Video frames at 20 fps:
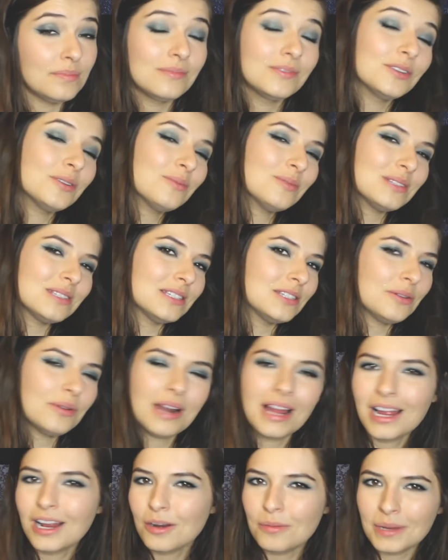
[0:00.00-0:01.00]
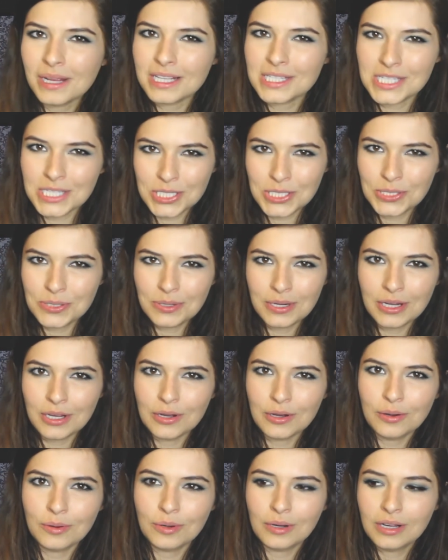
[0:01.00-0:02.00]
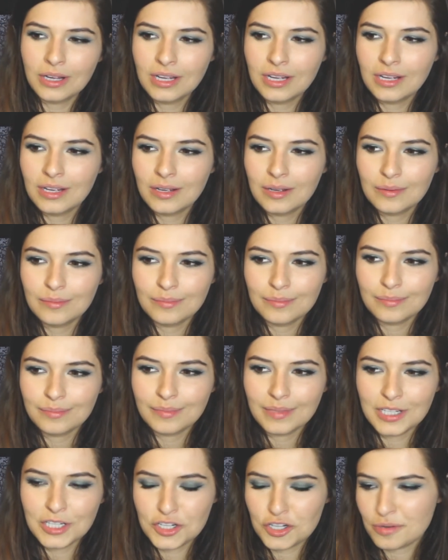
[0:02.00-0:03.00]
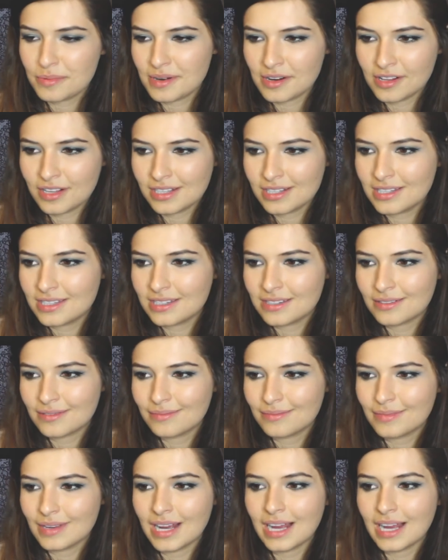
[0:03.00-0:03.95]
don't hire me as a studio instrumentalist.